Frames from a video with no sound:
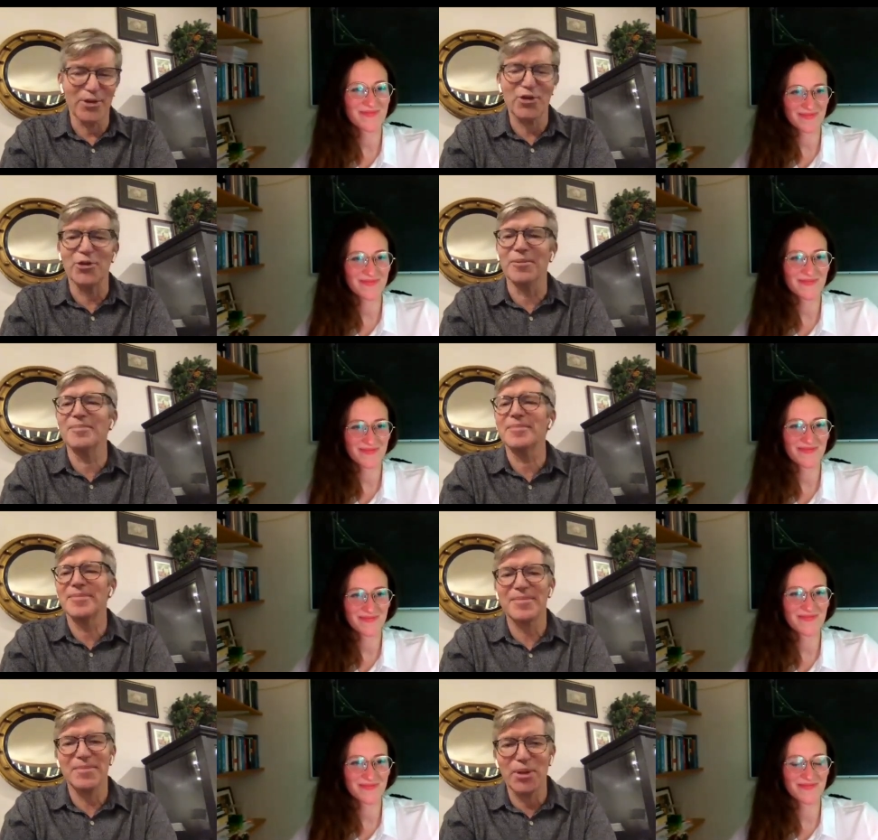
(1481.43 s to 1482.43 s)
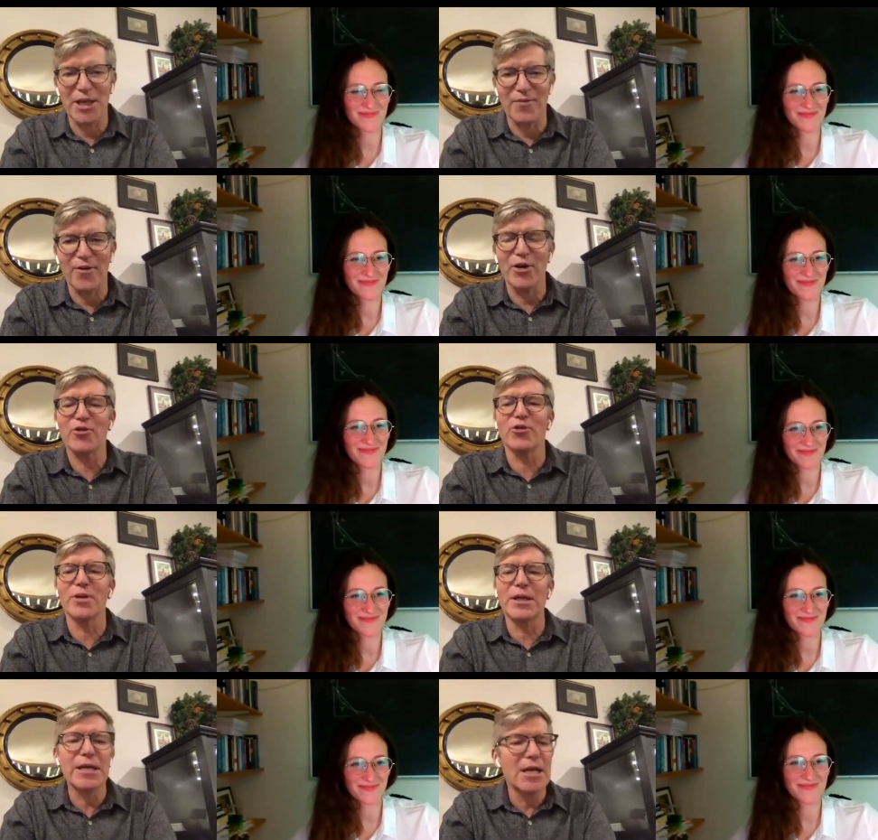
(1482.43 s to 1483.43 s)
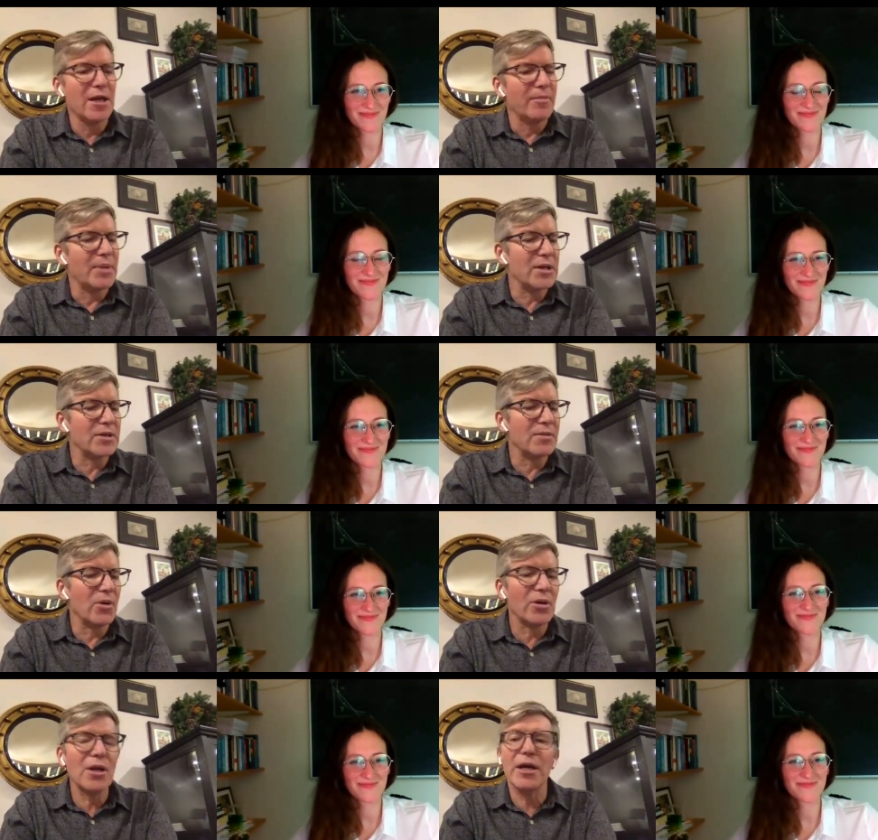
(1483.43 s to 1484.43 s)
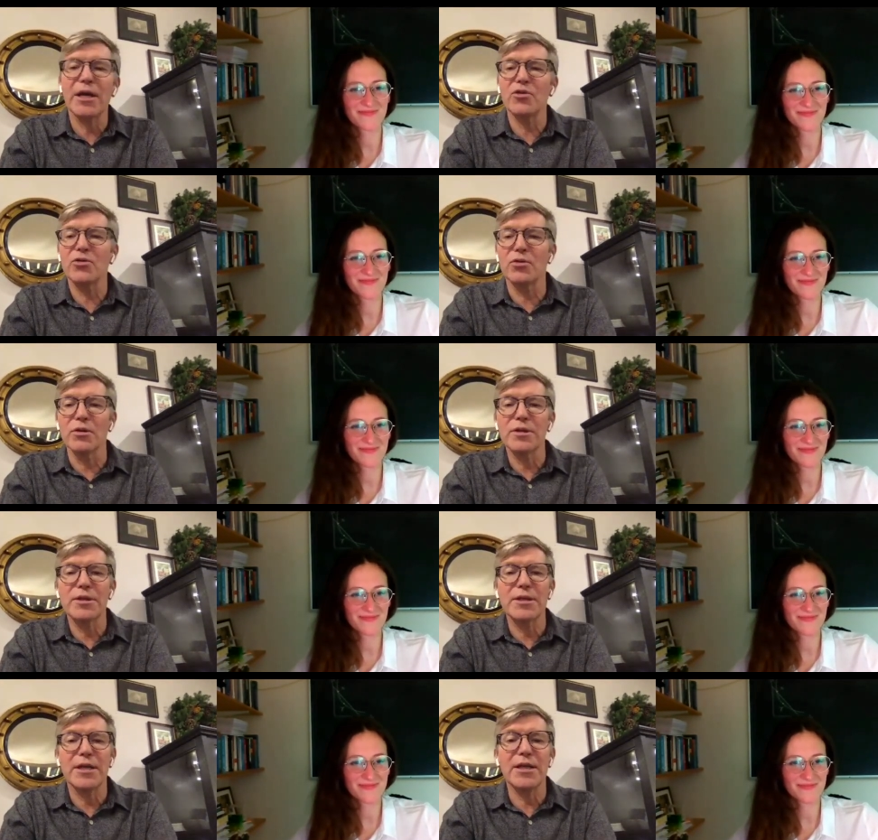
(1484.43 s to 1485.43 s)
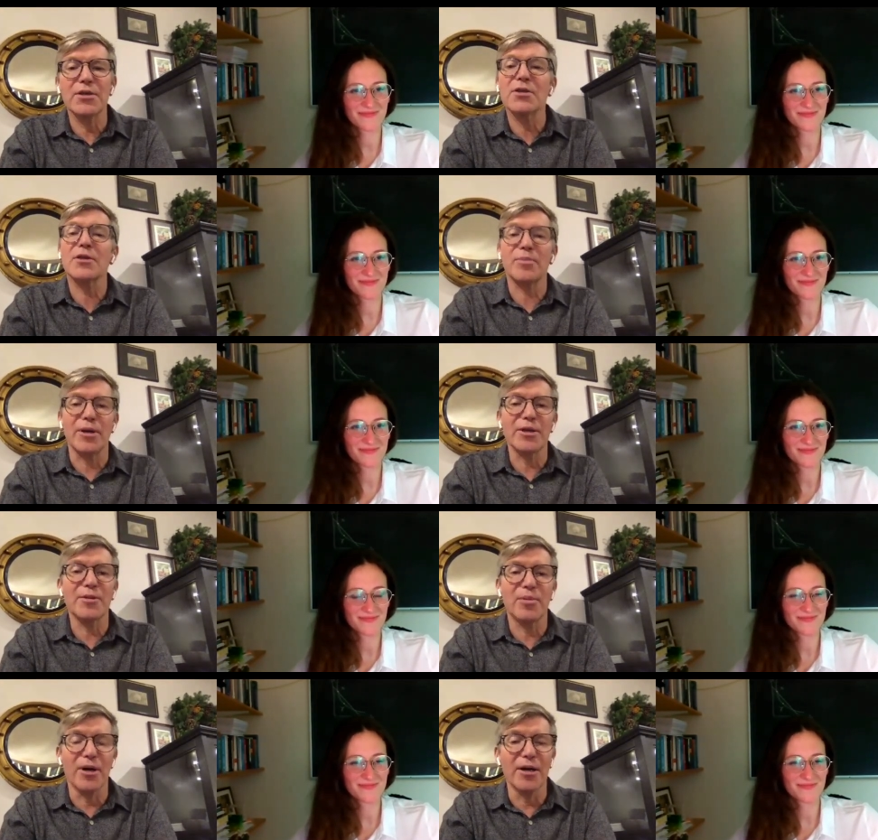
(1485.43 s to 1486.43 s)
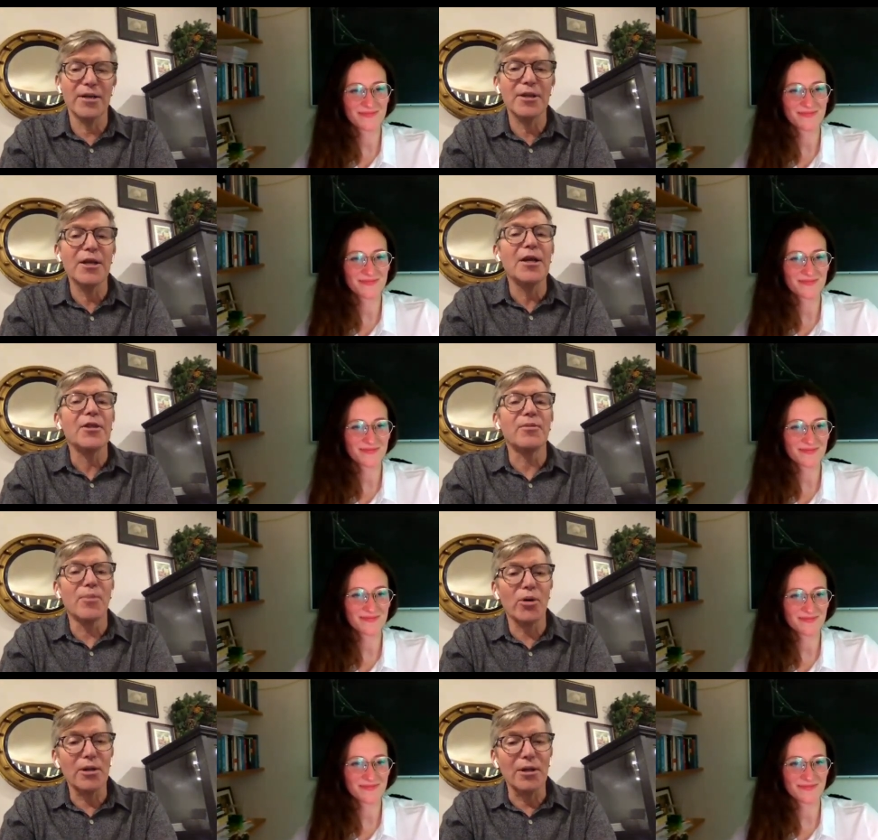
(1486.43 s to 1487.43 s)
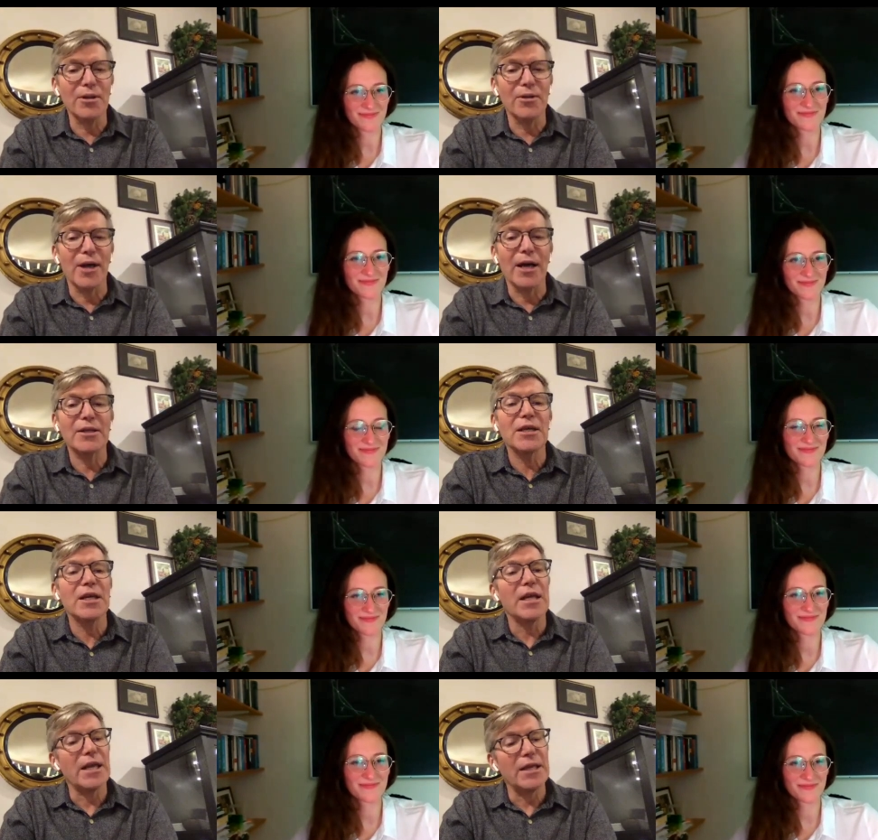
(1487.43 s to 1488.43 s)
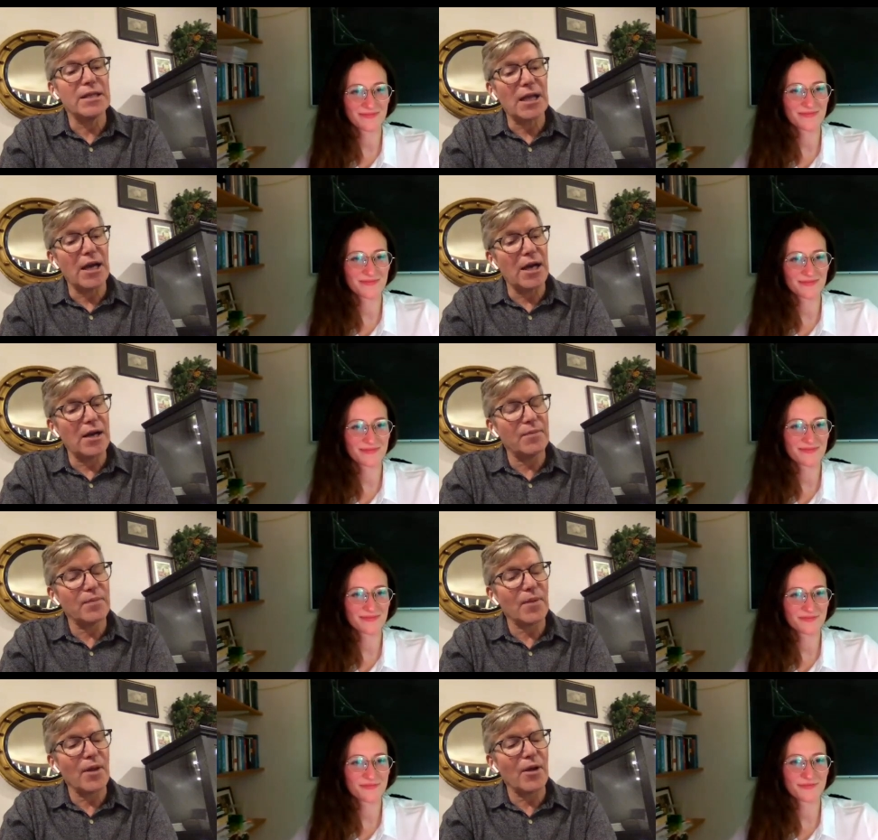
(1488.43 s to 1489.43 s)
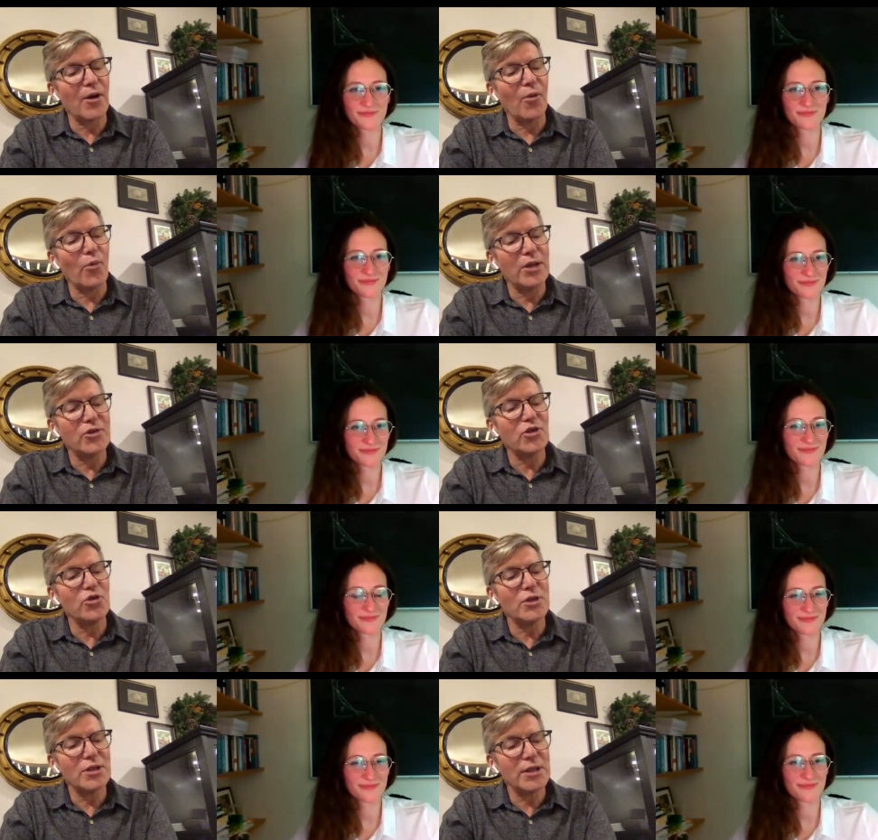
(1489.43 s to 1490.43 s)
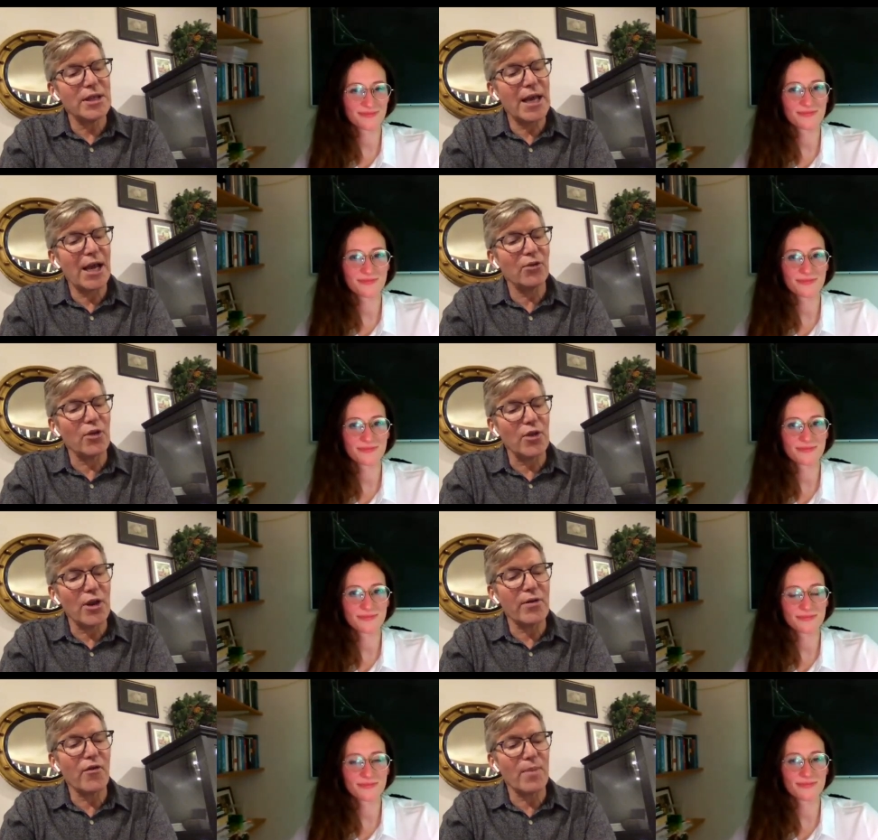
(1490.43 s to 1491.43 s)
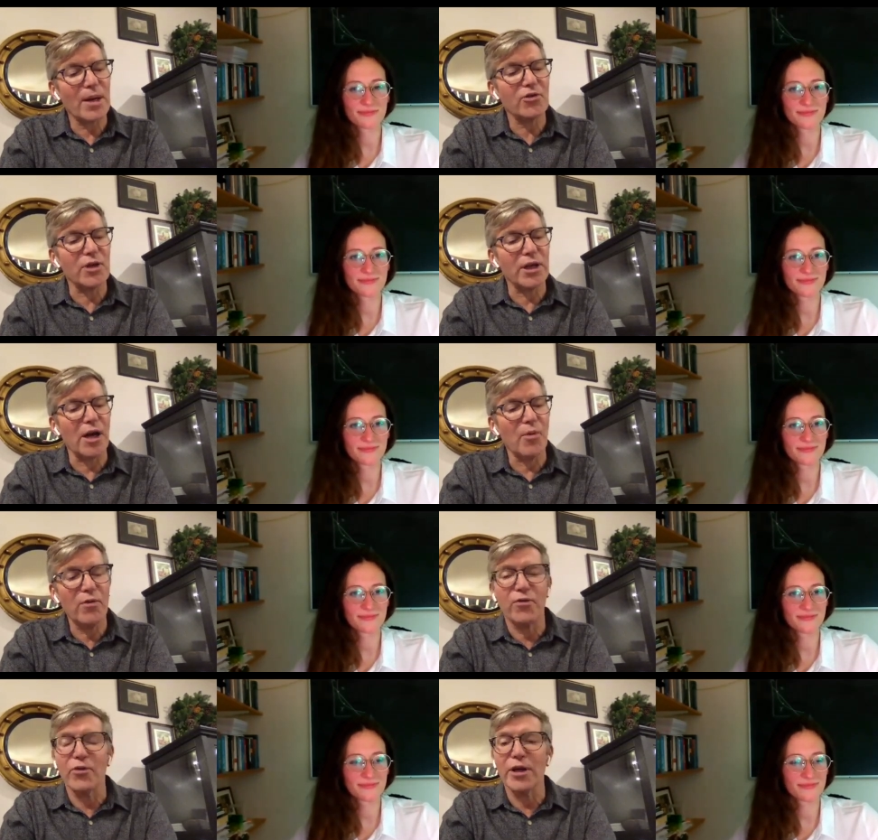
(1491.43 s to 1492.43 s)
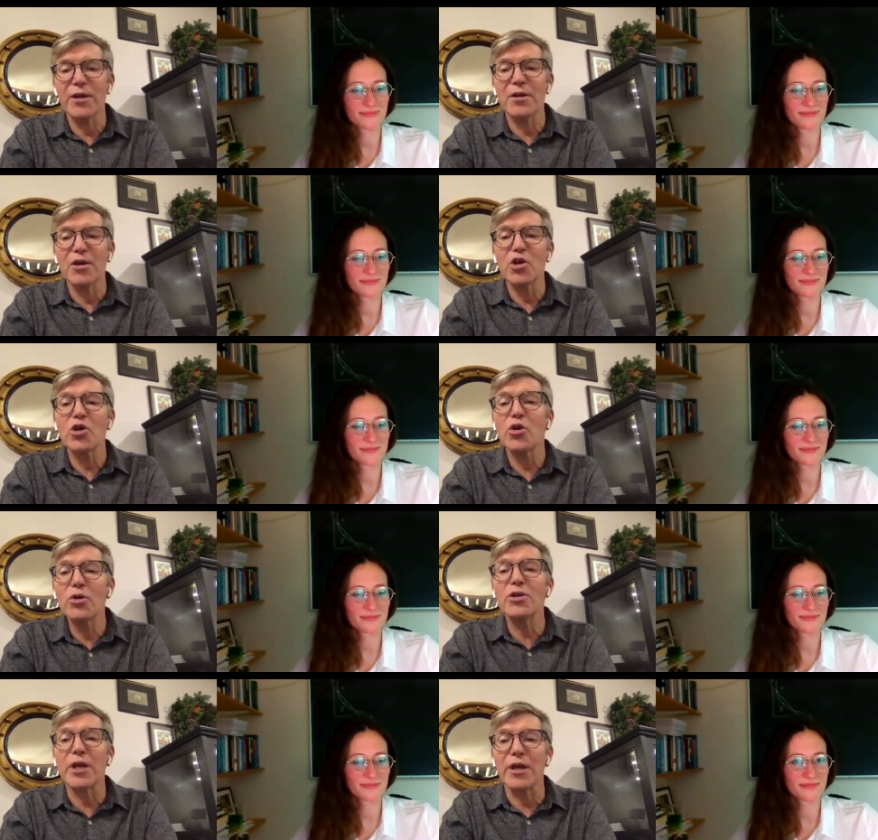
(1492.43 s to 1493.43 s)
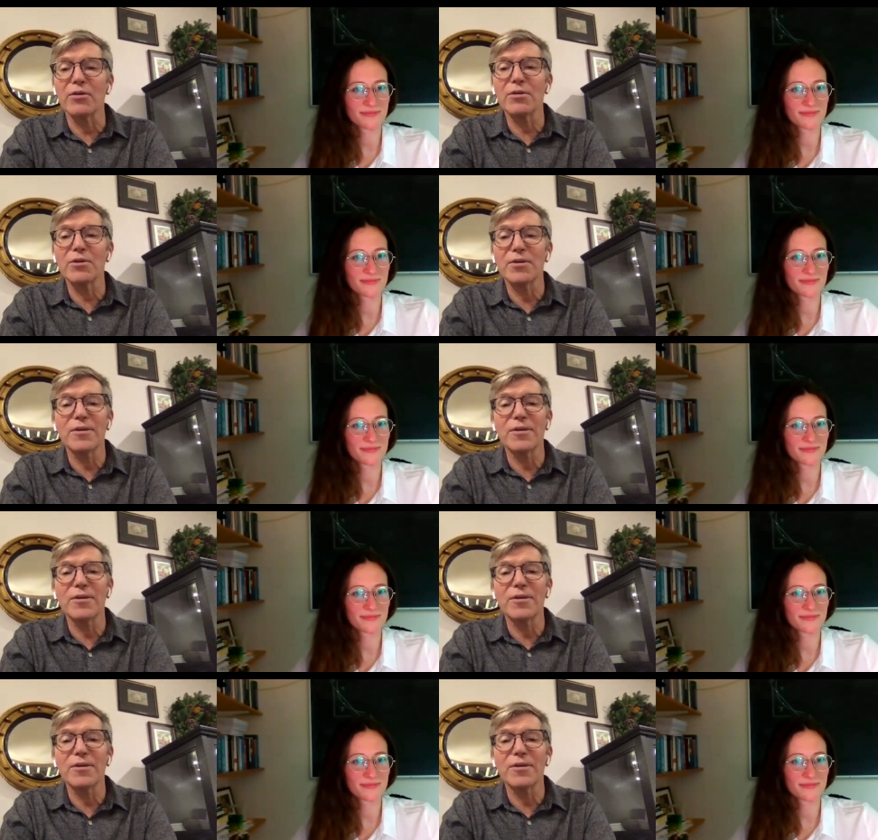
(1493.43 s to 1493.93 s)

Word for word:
Speaker 1: just to hmm. putting it very crudely, because the model I endorse is, surprise, surprise, the model that is uh, on which you can see how the theory of imagining I'm offering could yield